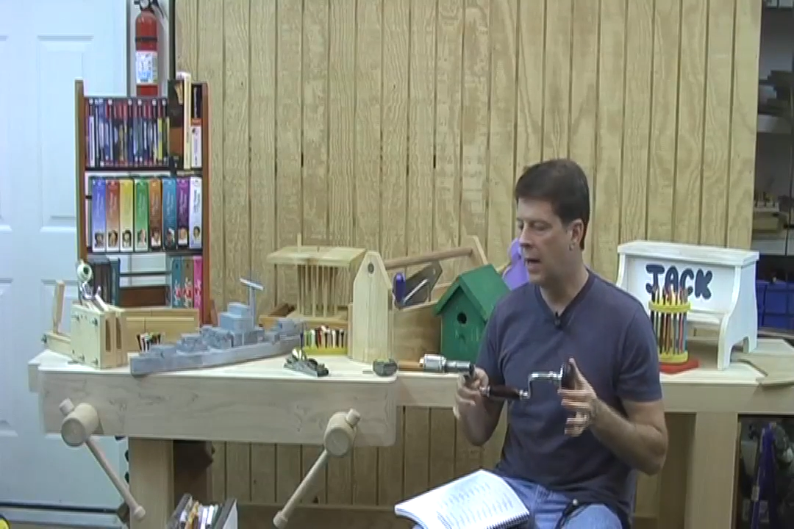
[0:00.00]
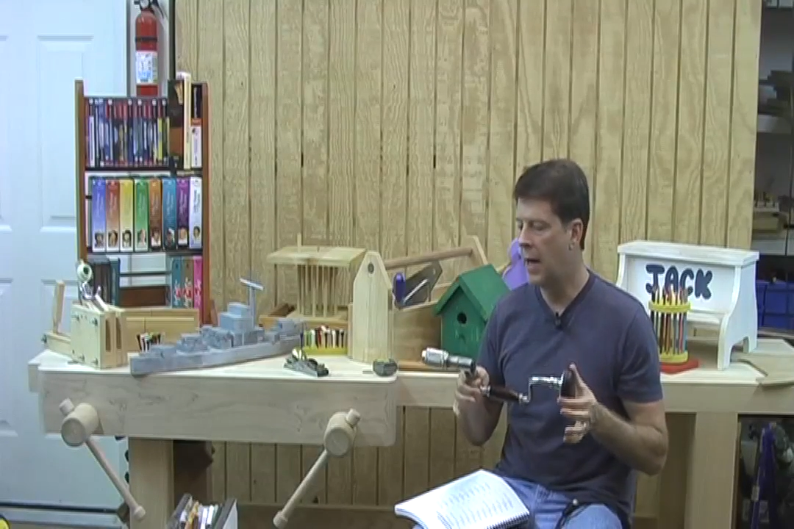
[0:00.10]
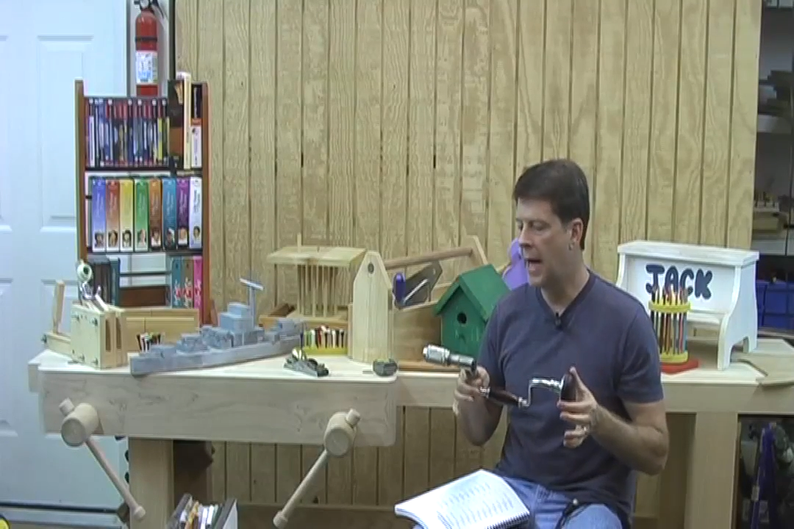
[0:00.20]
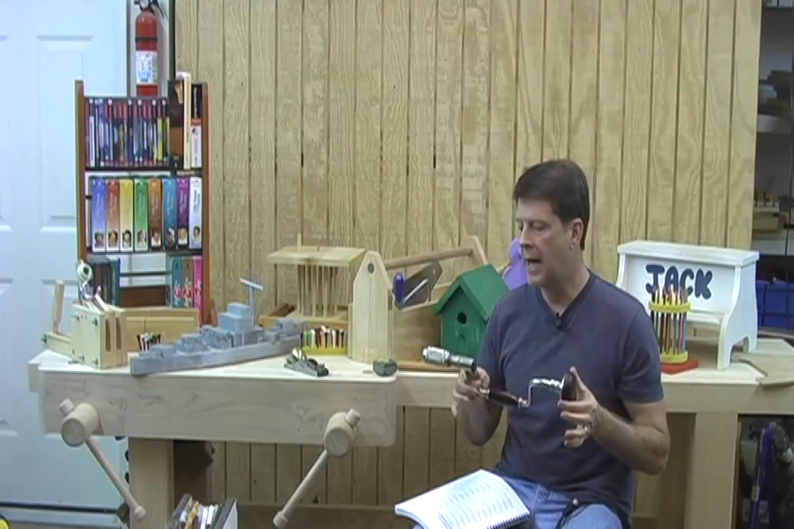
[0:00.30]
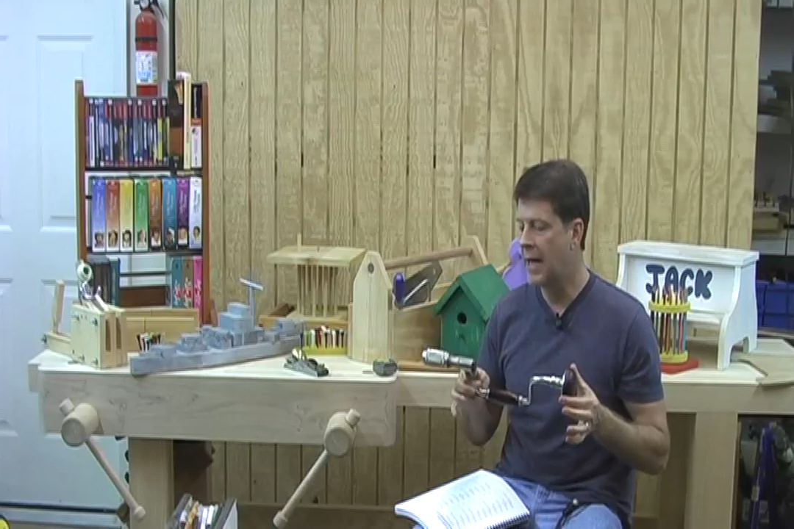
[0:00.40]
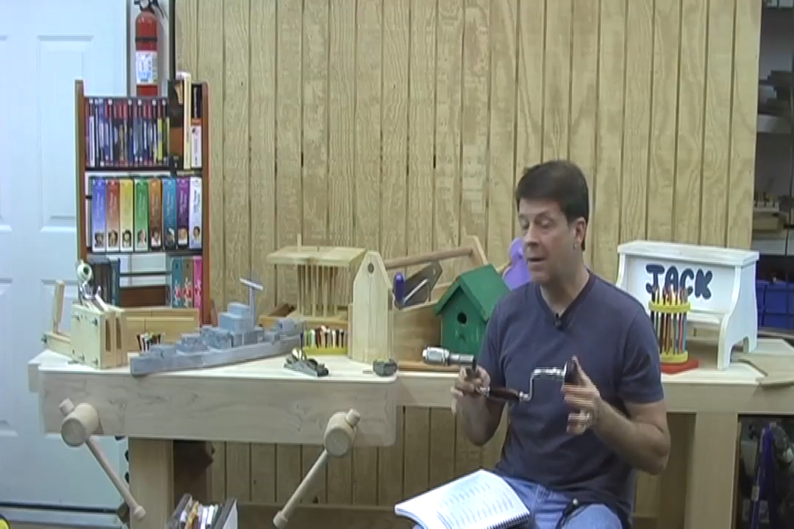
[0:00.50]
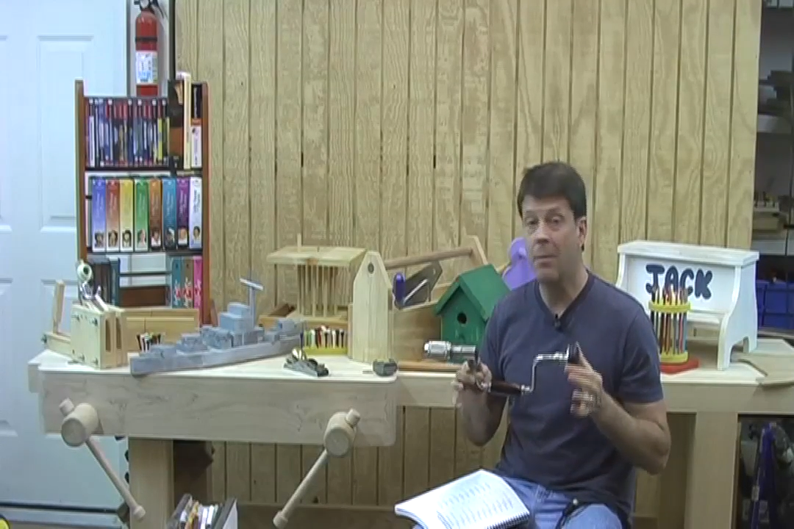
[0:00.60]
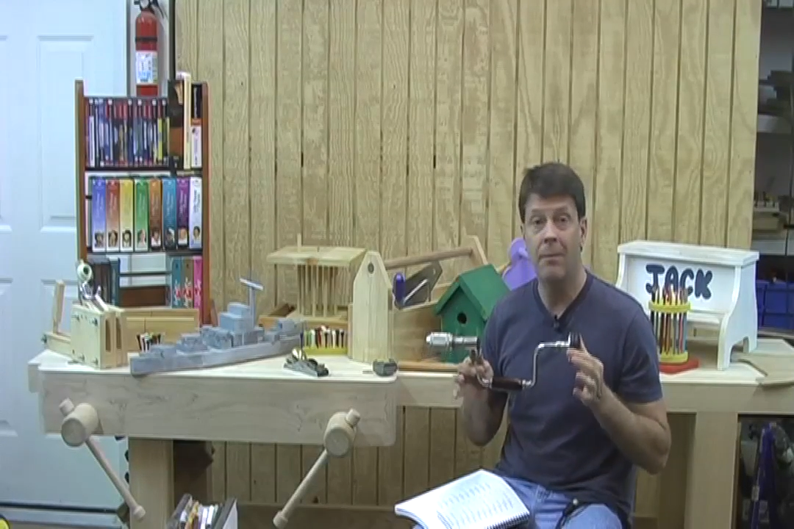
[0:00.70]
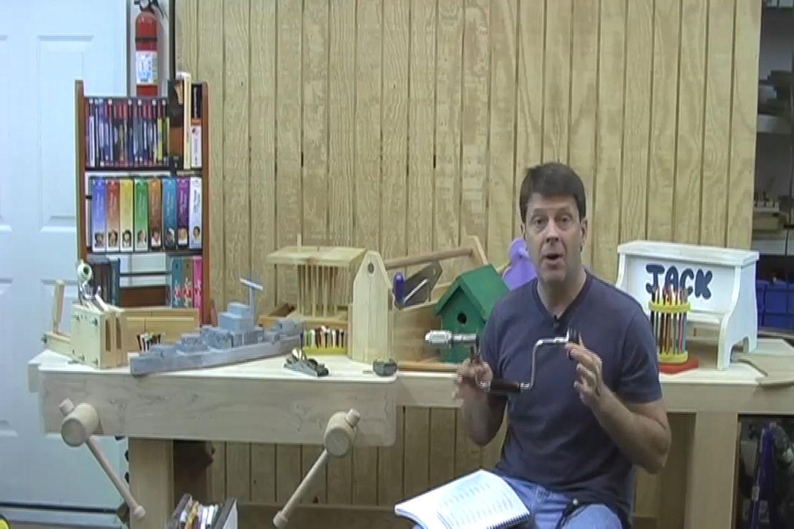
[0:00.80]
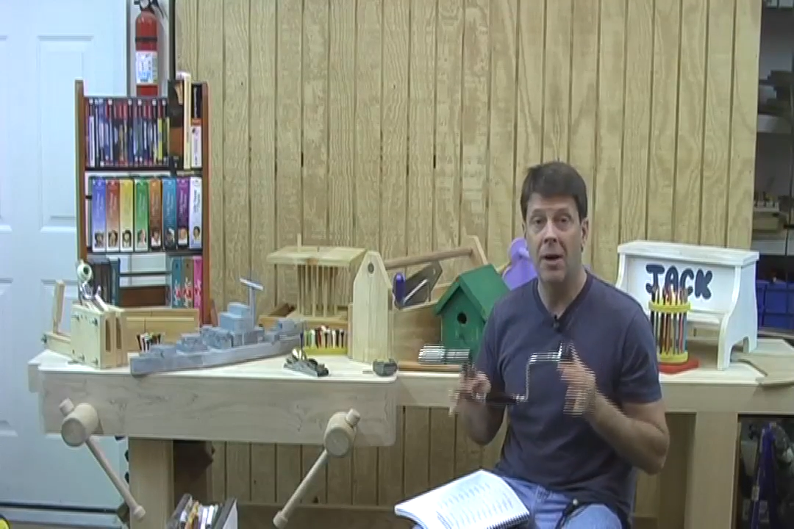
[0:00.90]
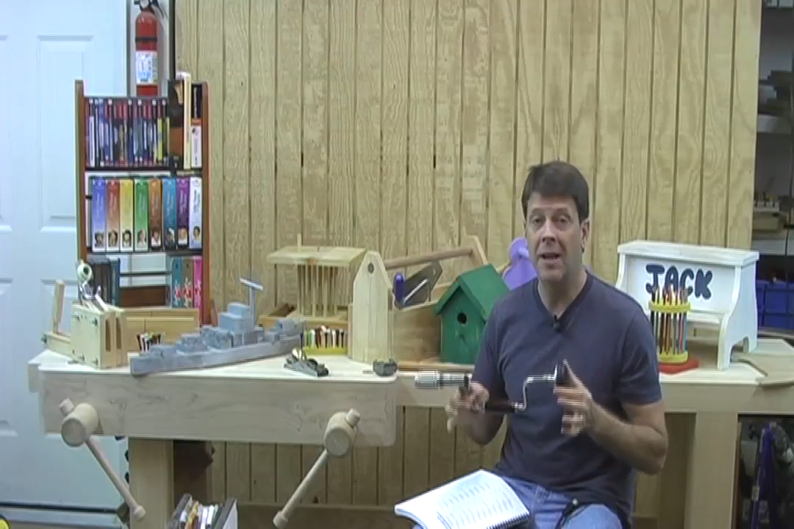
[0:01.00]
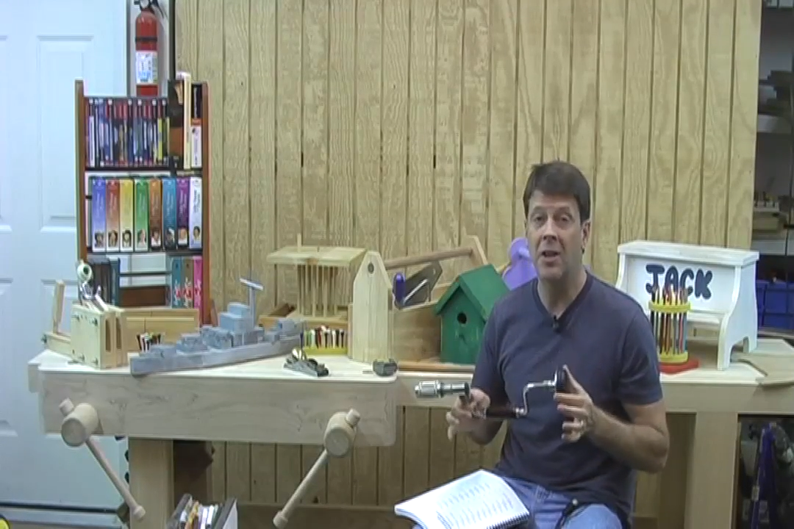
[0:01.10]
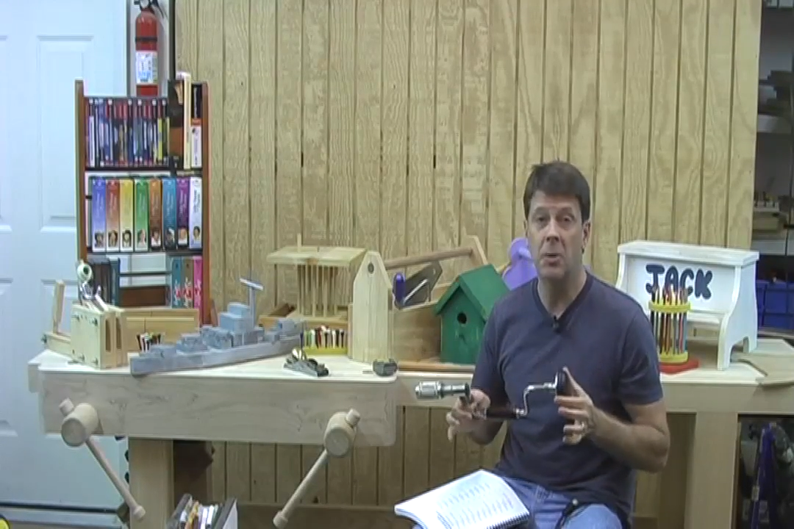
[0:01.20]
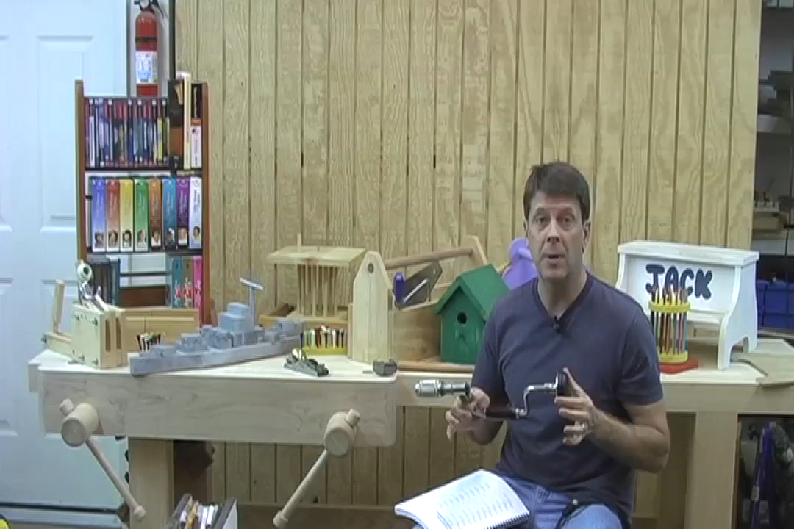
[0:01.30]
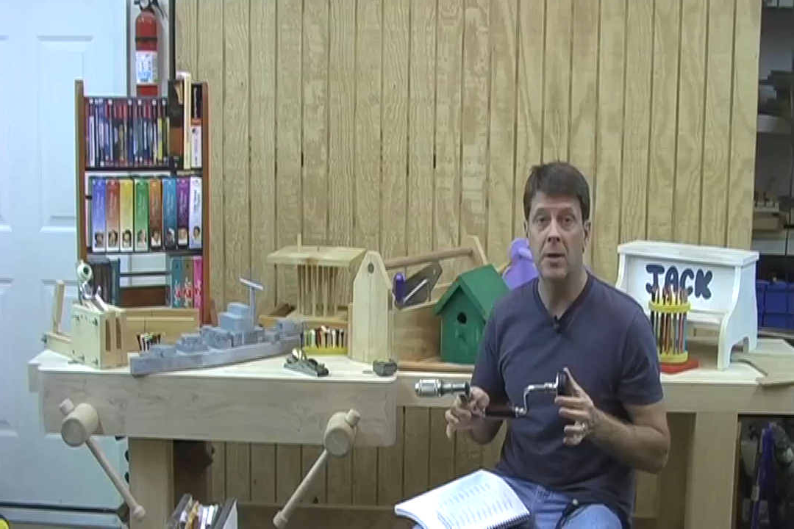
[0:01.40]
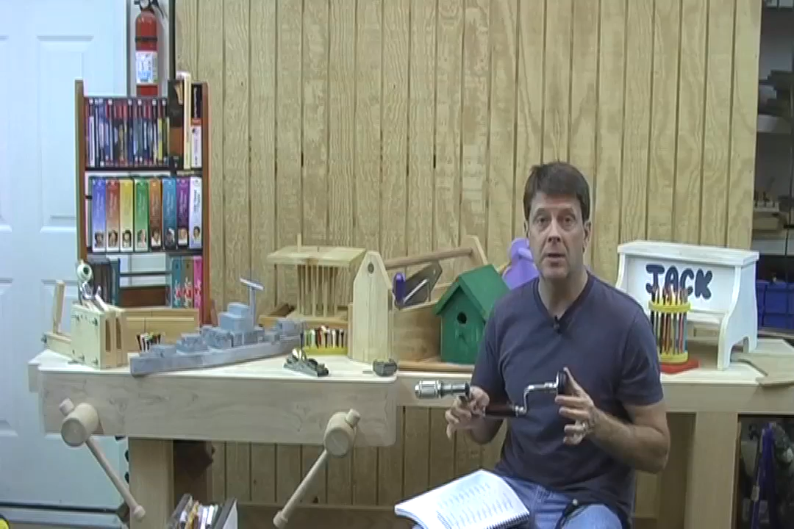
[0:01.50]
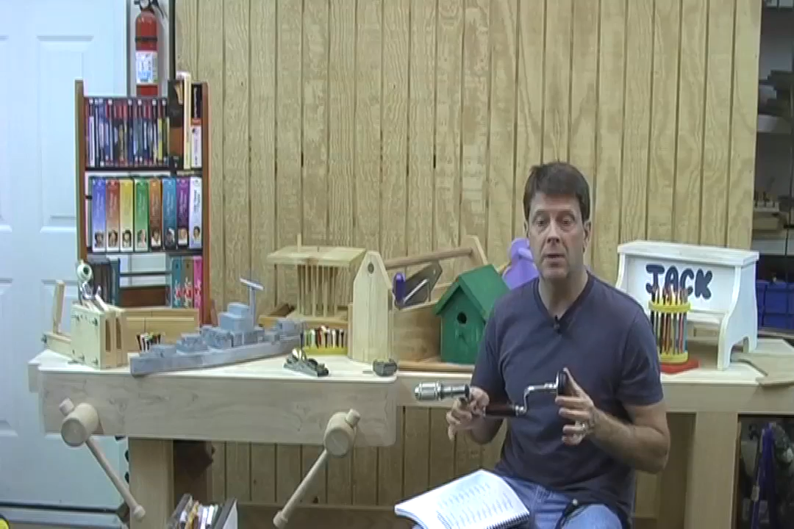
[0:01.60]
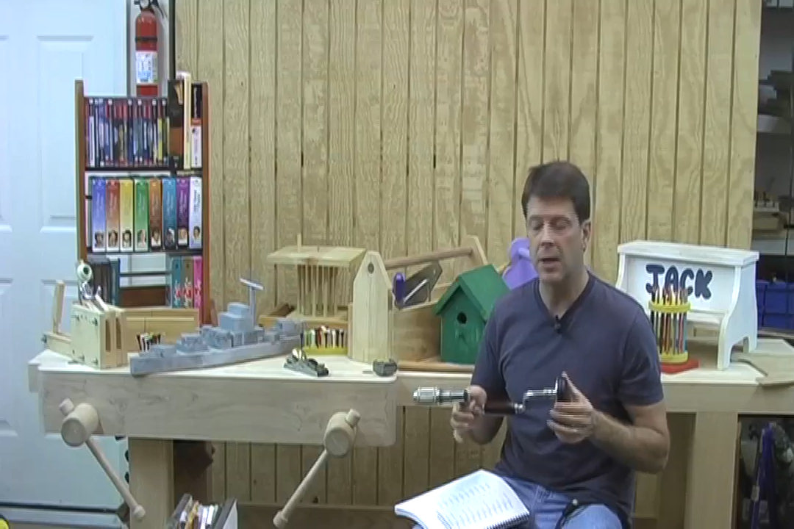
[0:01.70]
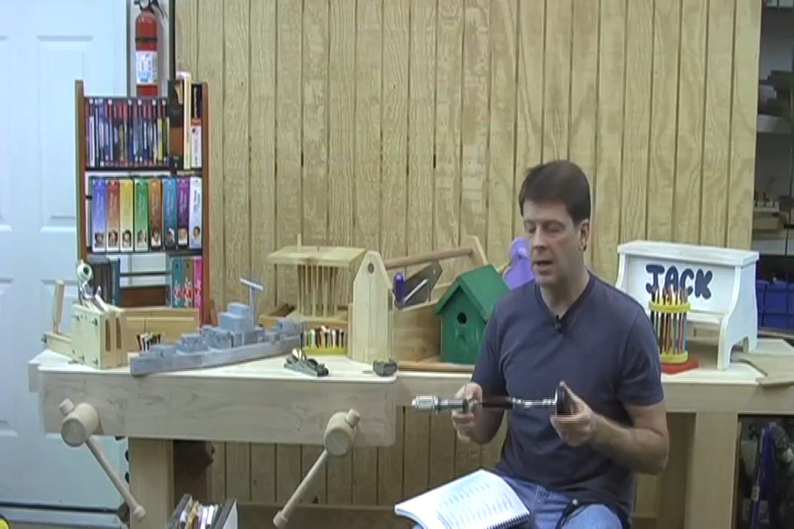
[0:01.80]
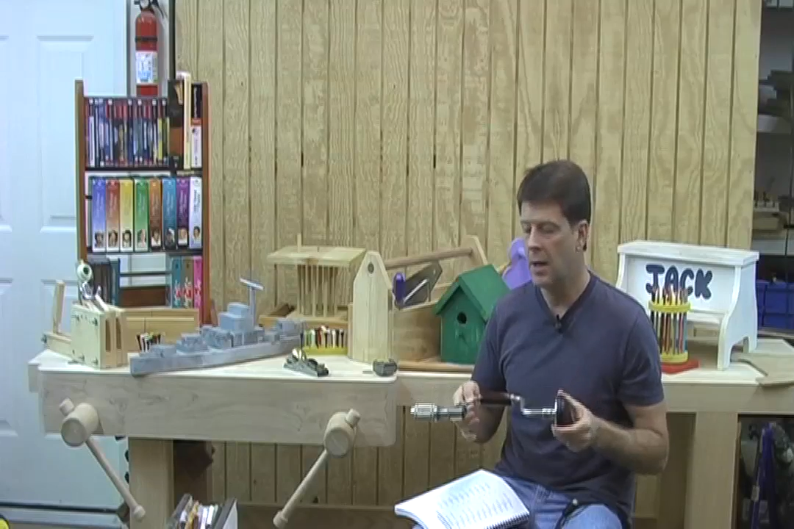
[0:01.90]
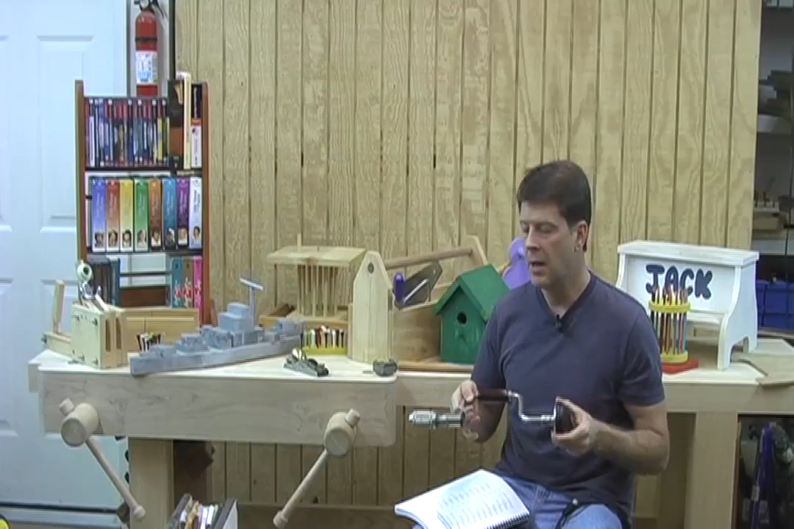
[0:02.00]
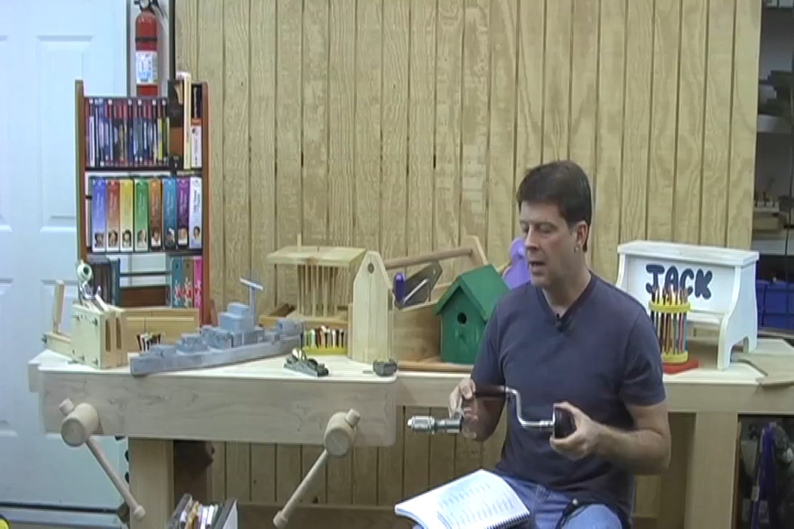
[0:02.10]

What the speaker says: how to get them very inexpensively.